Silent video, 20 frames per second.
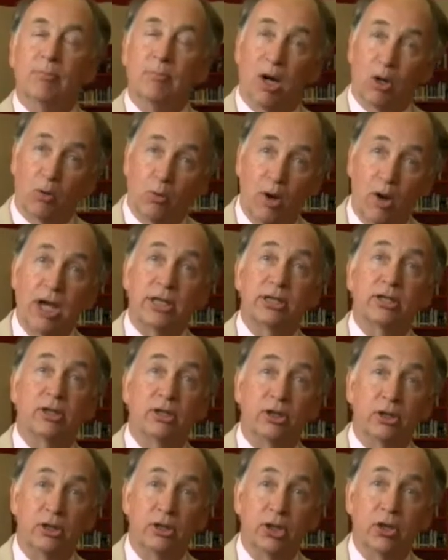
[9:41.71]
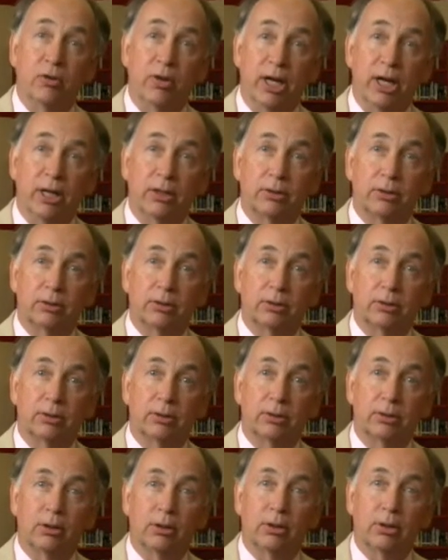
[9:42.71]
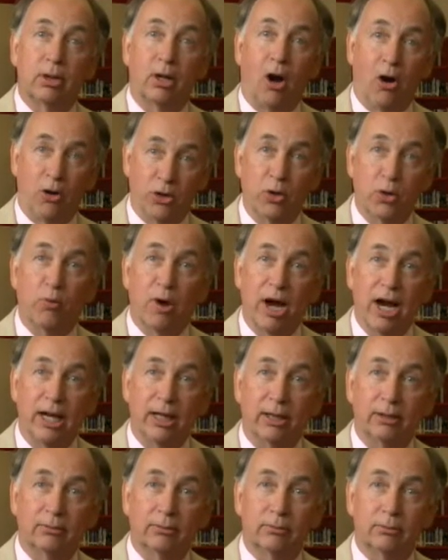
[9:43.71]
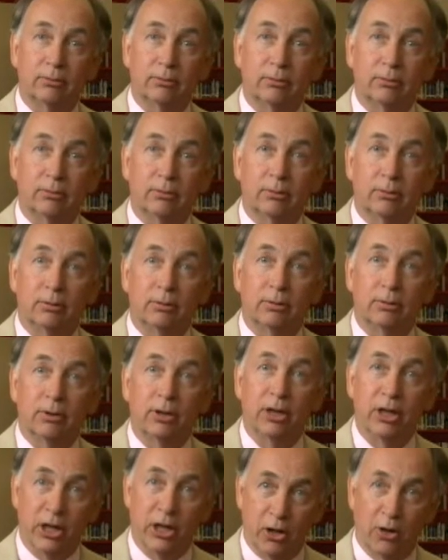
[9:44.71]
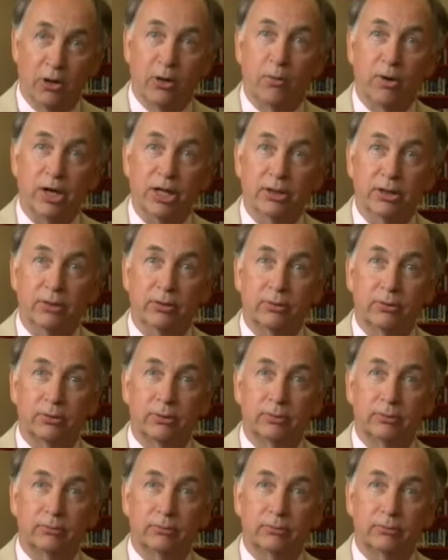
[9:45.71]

My question to you is, are you ready? Here are the reasons.